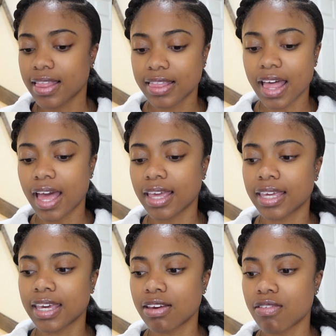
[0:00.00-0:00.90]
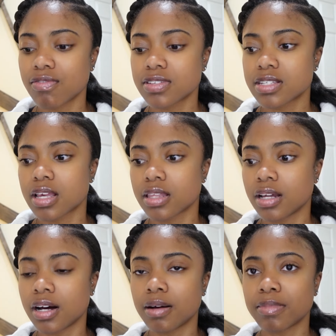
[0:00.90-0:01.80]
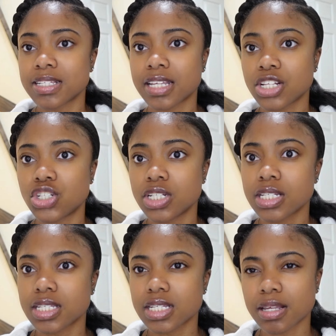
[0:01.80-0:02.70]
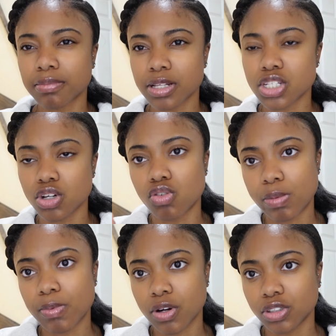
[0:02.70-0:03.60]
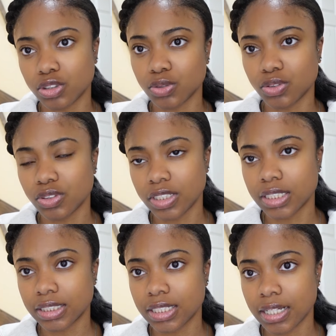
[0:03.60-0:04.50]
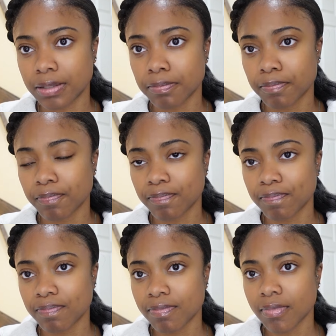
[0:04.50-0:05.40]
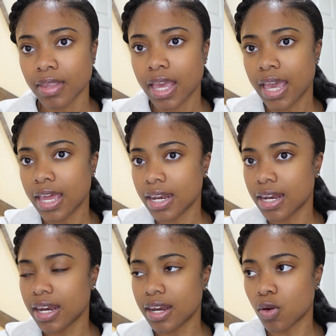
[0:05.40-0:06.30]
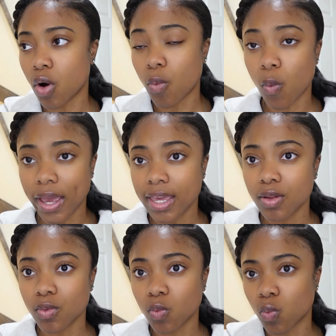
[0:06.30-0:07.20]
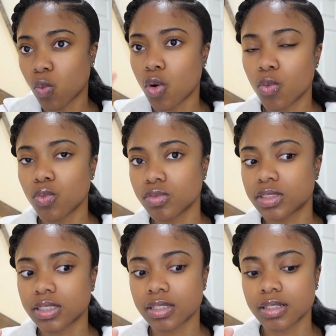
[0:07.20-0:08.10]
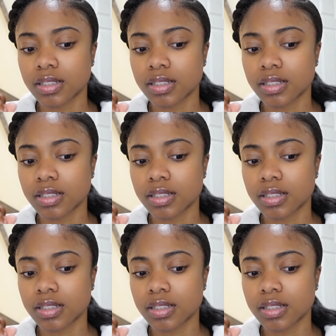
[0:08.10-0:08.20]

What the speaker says: that gives the extensions something to grip onto. You understand? And the weight won't